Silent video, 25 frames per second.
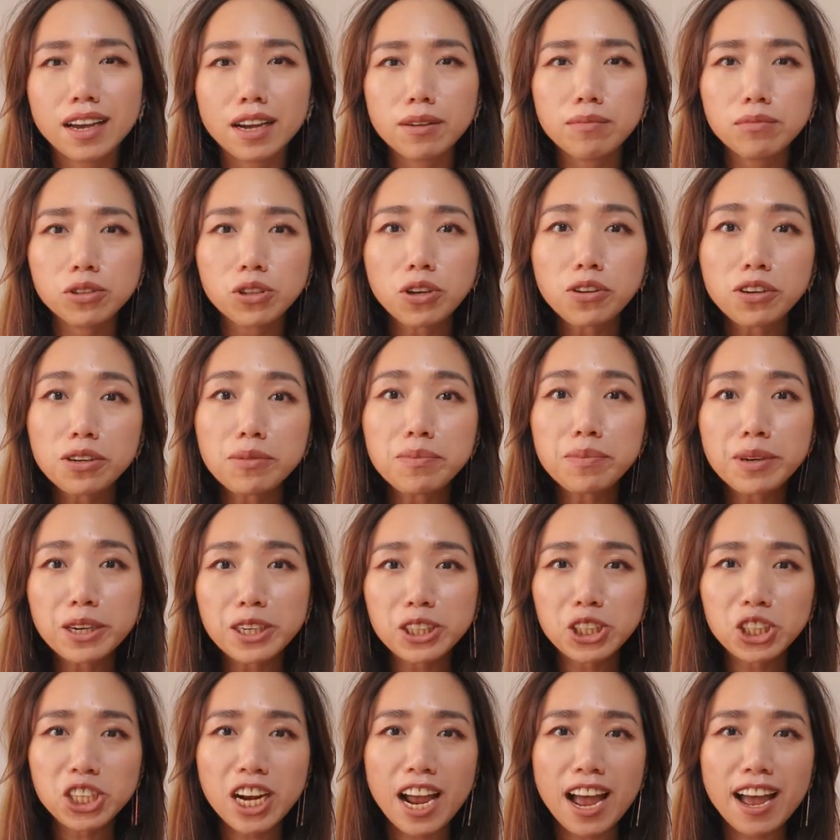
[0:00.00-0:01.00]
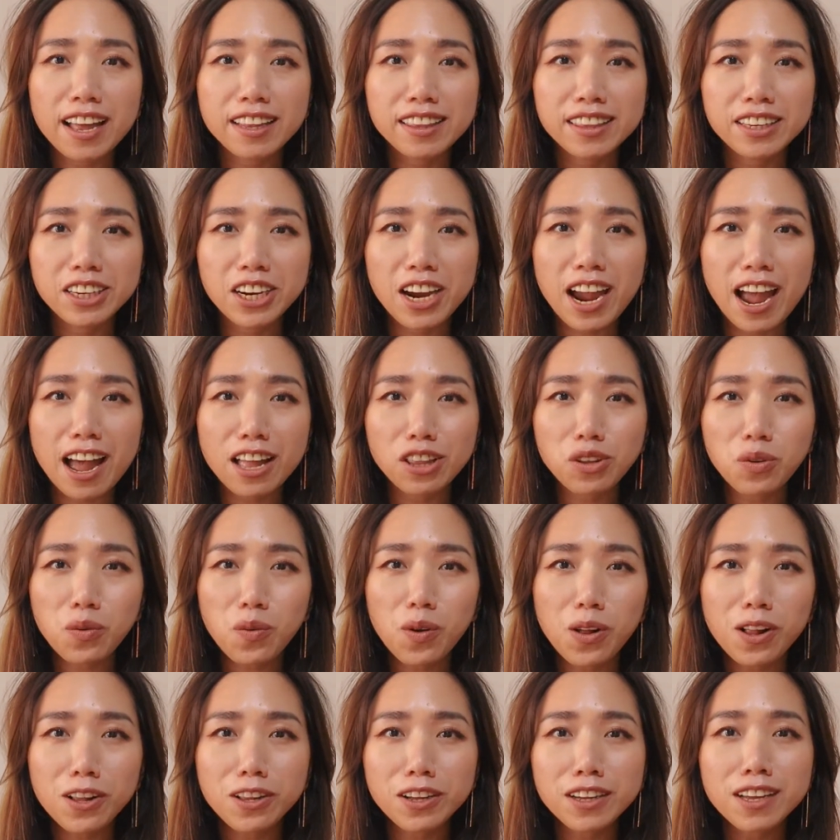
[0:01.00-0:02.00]
Tory Burch had their
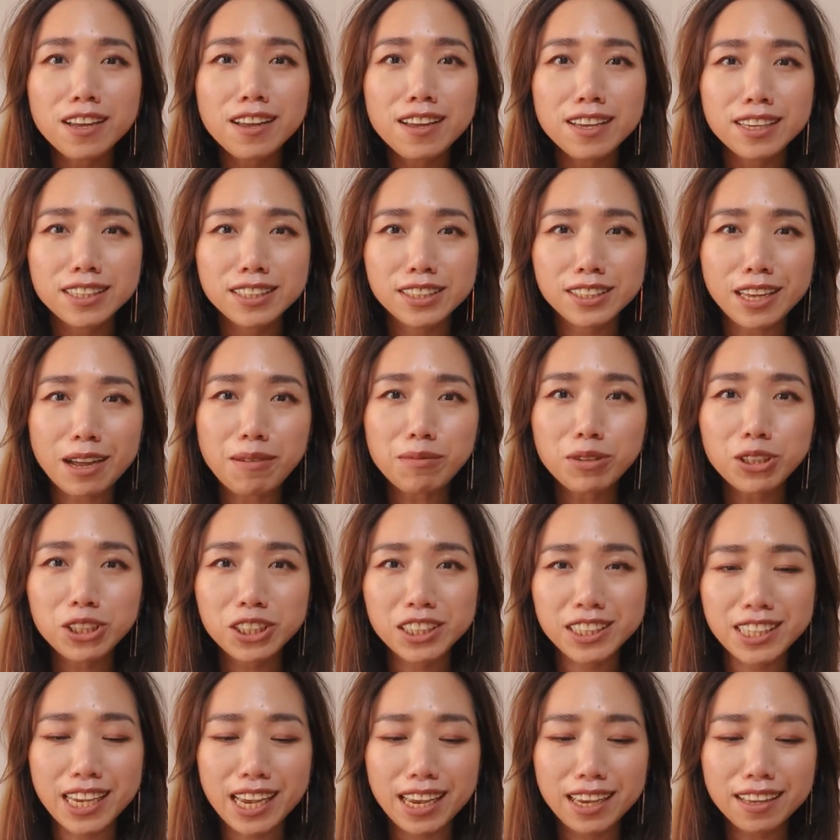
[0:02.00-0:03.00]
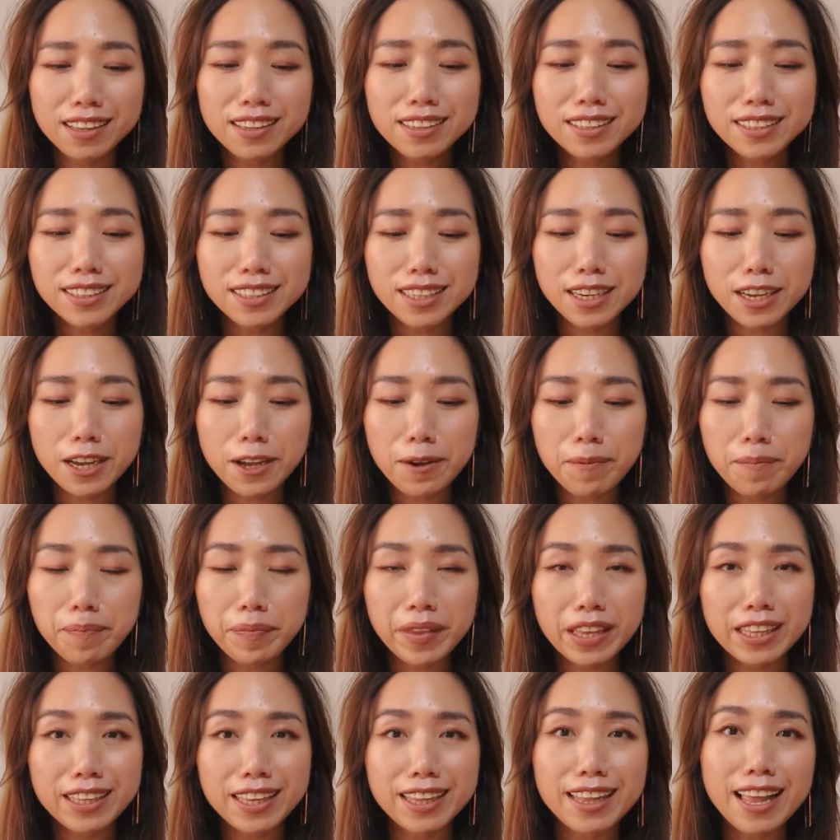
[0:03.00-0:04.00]
annual summer sales
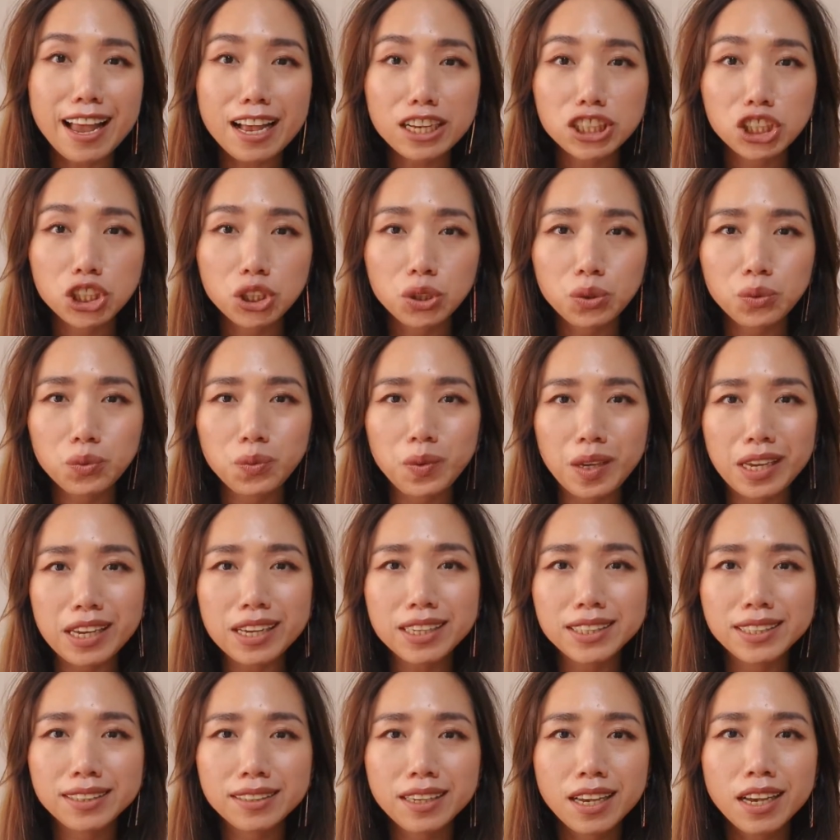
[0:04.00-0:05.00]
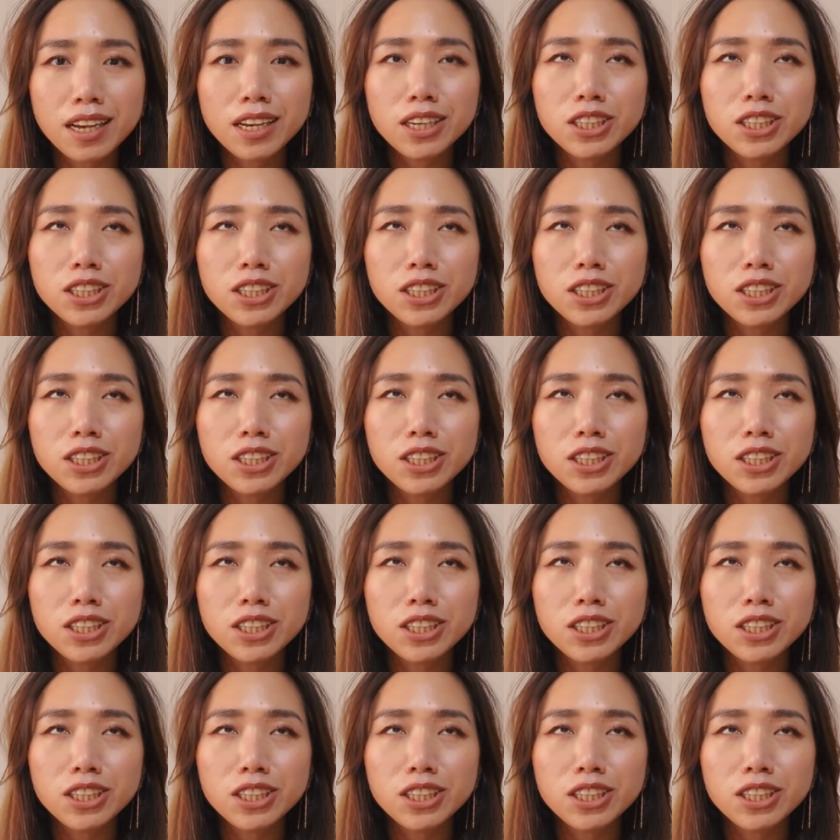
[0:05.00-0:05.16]
in the last 2 weeks.